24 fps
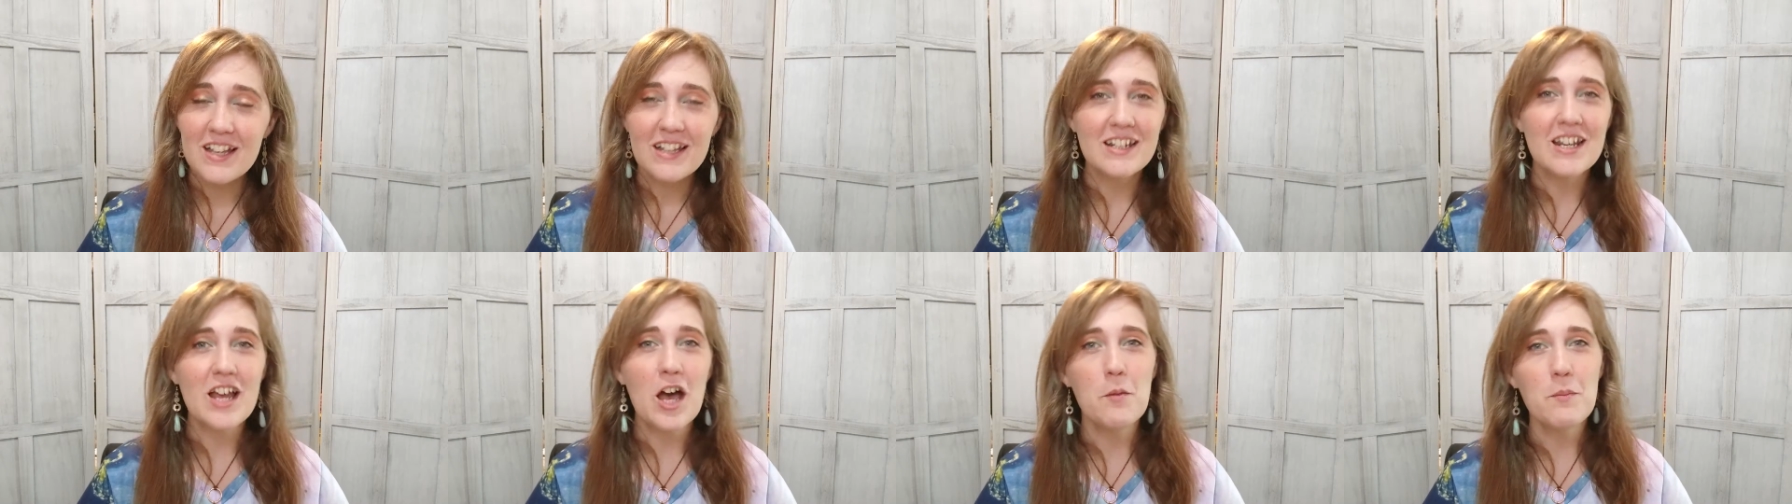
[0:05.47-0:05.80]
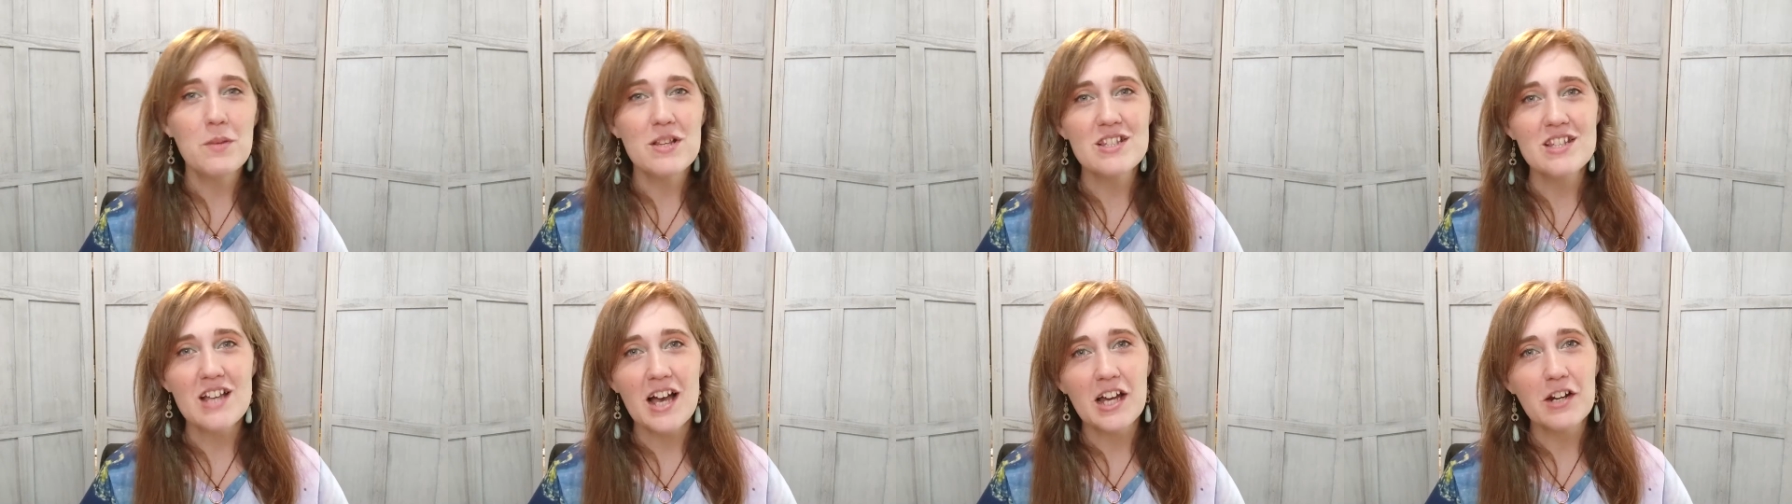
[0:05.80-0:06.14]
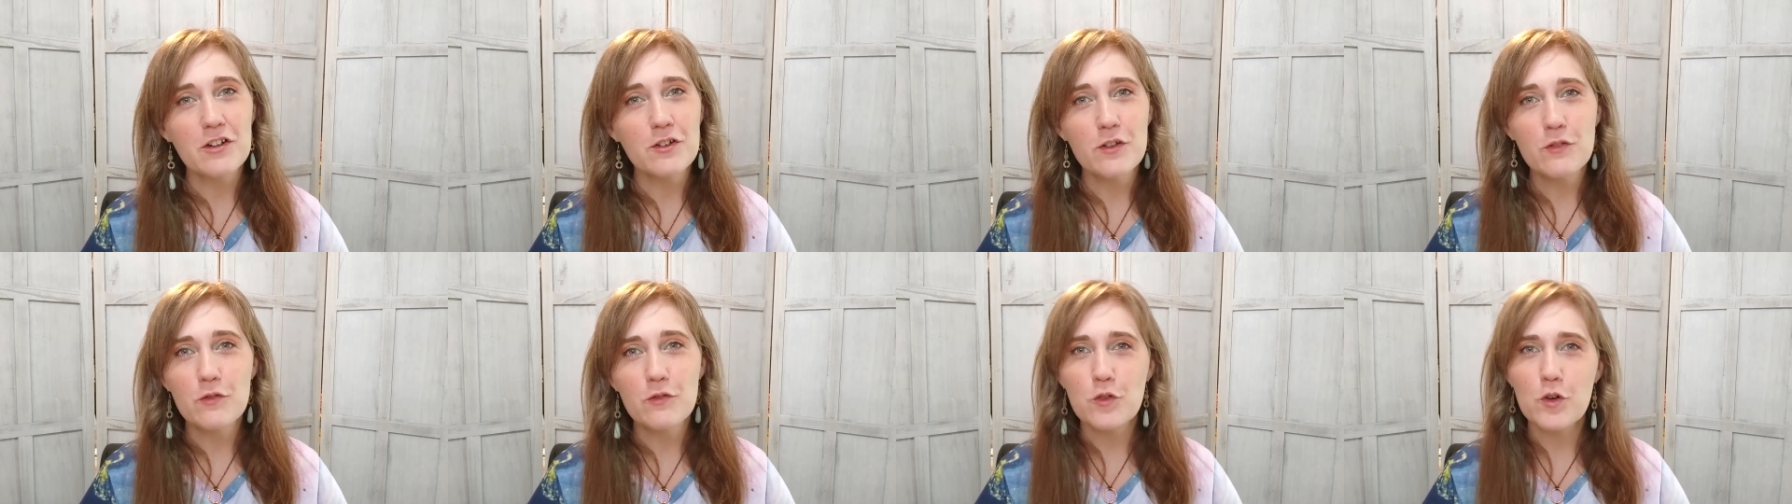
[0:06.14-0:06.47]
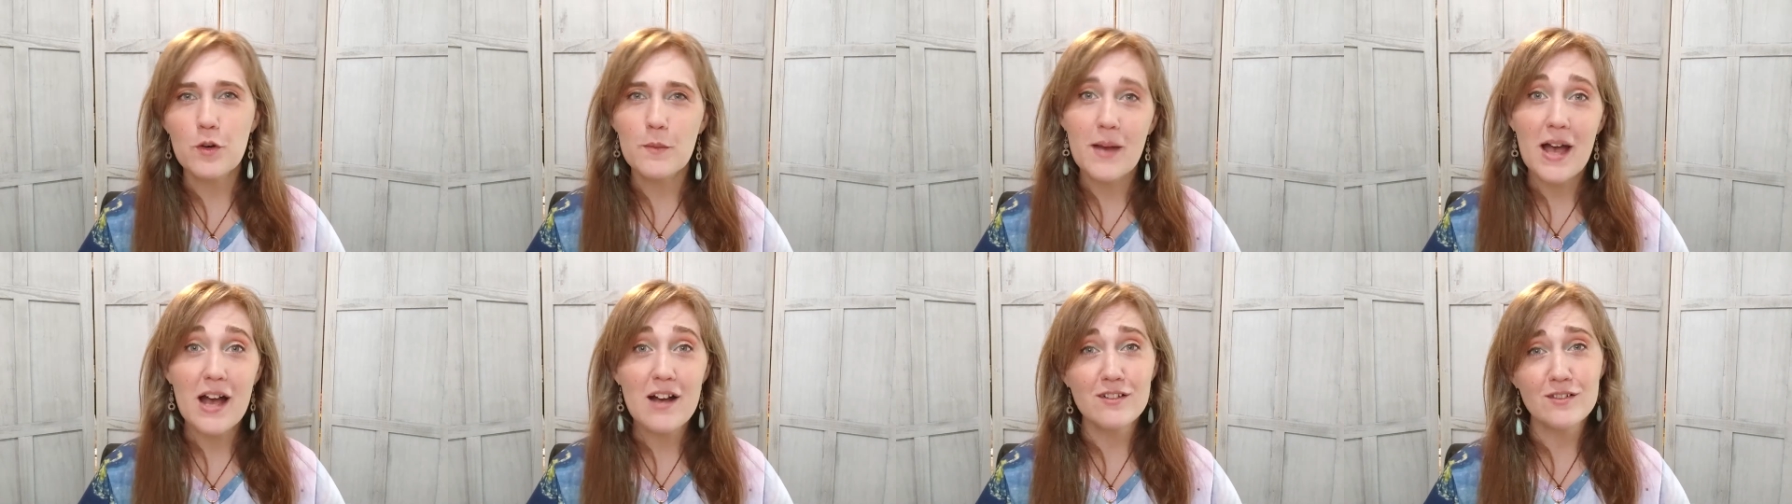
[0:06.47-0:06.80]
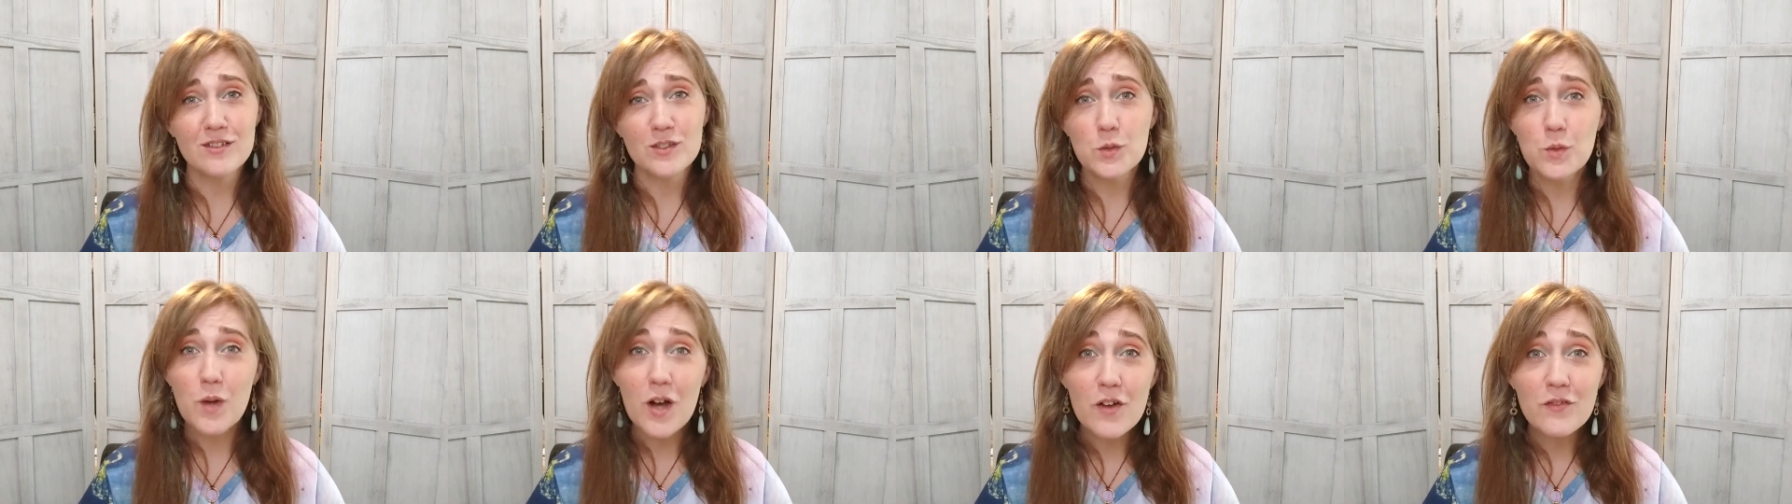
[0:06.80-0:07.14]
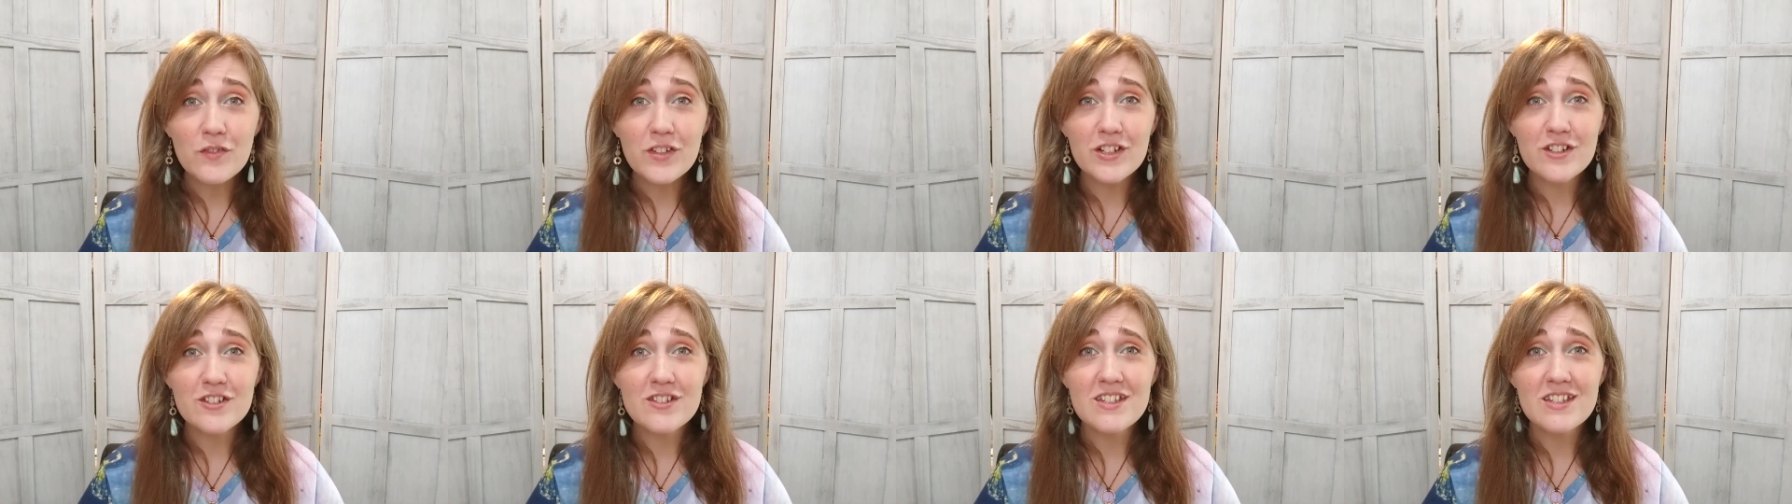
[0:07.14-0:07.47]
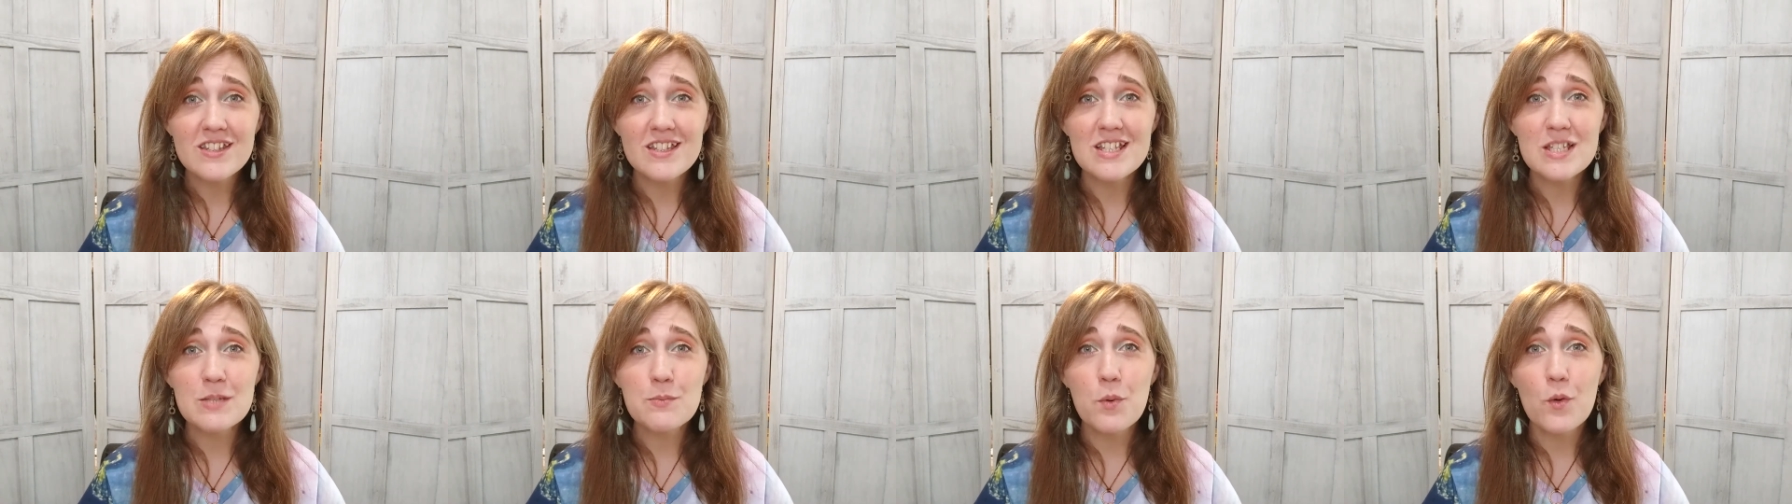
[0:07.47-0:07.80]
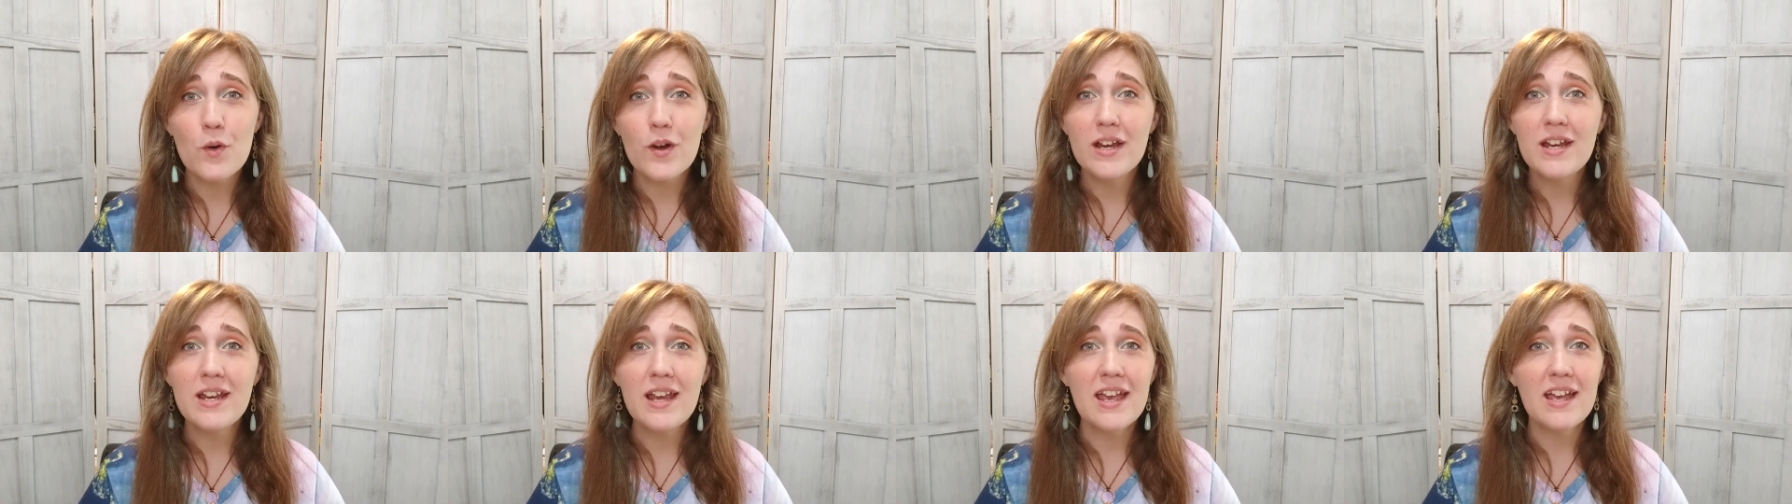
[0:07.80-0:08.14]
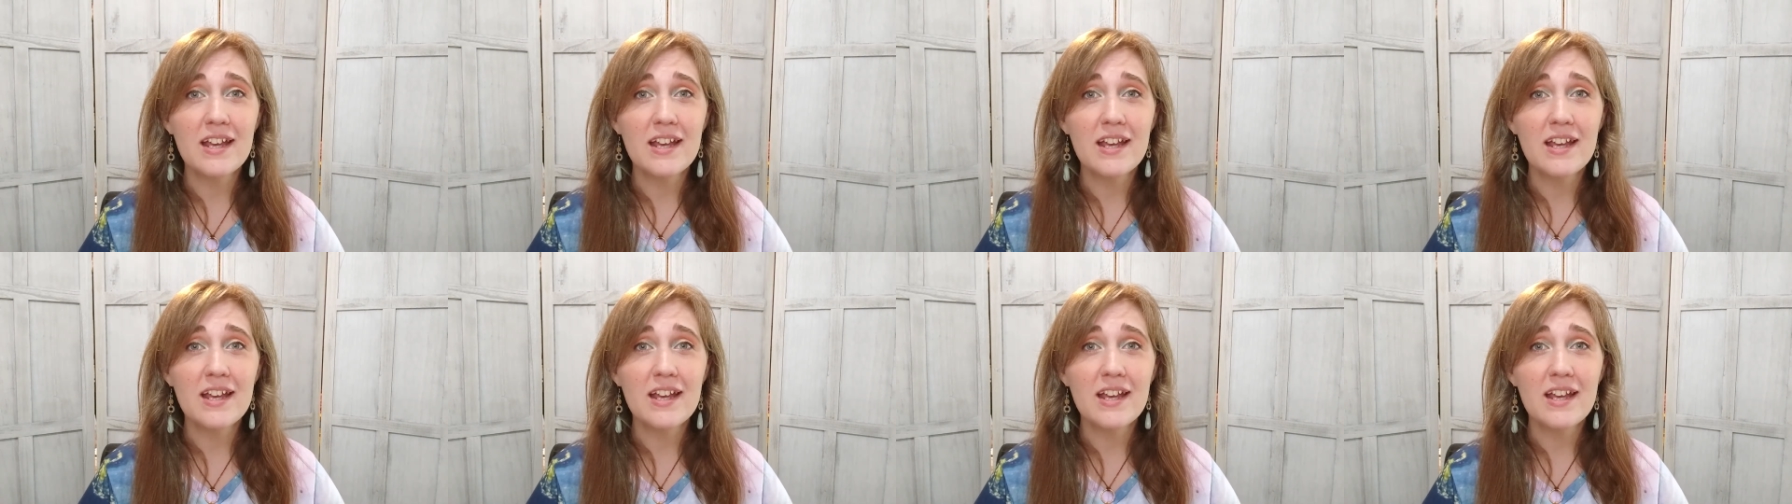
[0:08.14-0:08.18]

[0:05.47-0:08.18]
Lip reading: Now I've been soldering for about 12 years at this point,